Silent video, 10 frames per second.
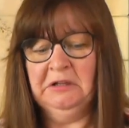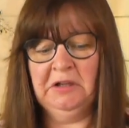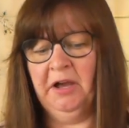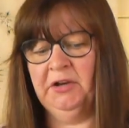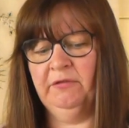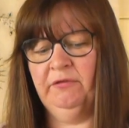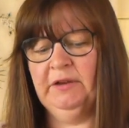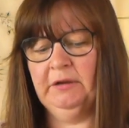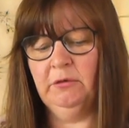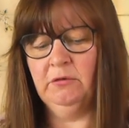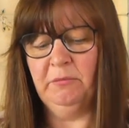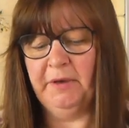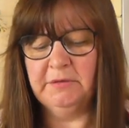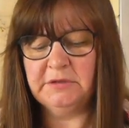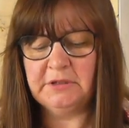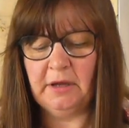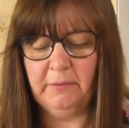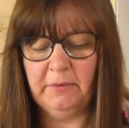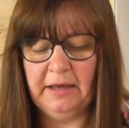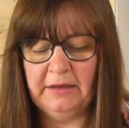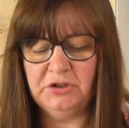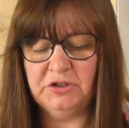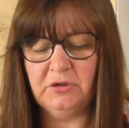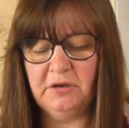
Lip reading: kind of feel almost, and just